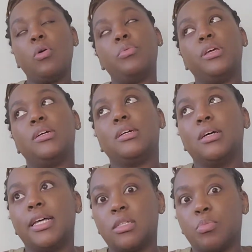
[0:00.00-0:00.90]

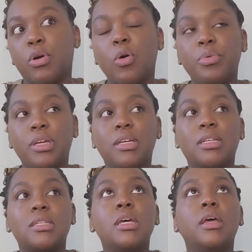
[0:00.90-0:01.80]

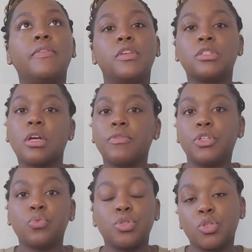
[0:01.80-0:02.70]
because the
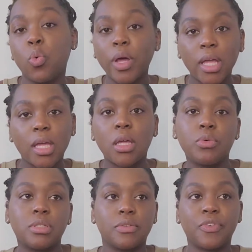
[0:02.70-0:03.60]
service was quick, it
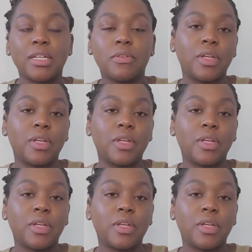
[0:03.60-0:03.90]
was effective.